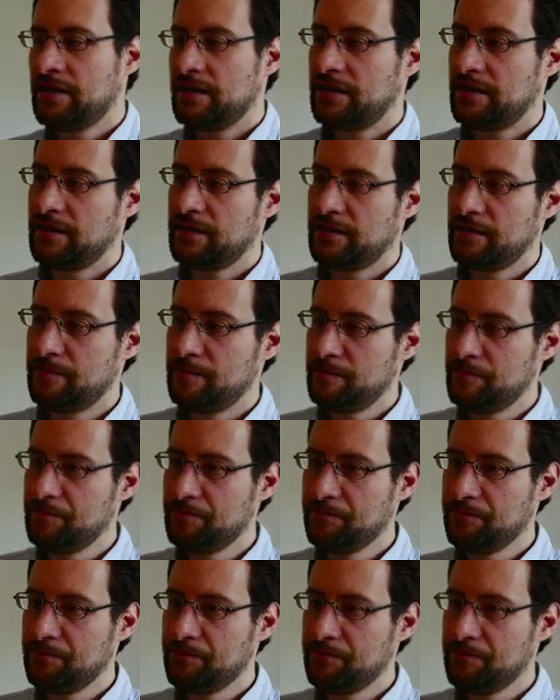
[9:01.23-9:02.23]

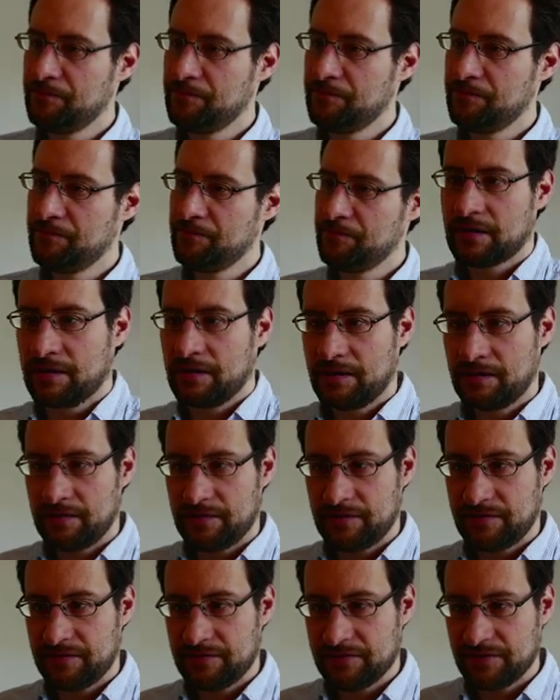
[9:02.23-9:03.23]

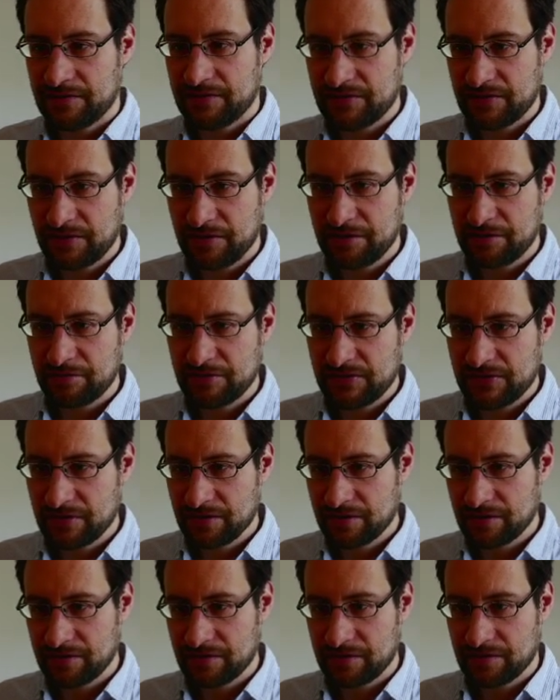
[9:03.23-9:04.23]
That's an
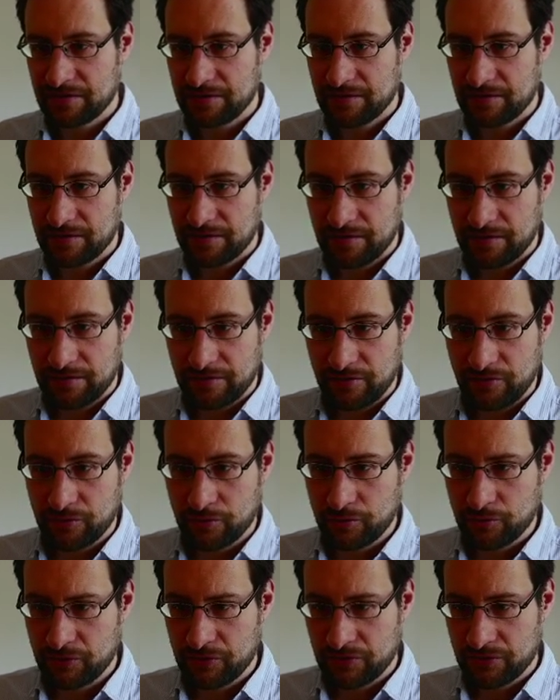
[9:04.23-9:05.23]
interesting
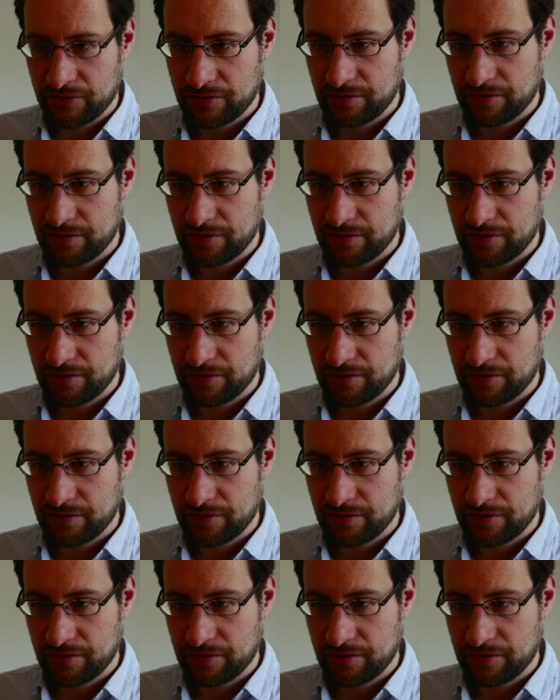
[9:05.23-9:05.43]
note.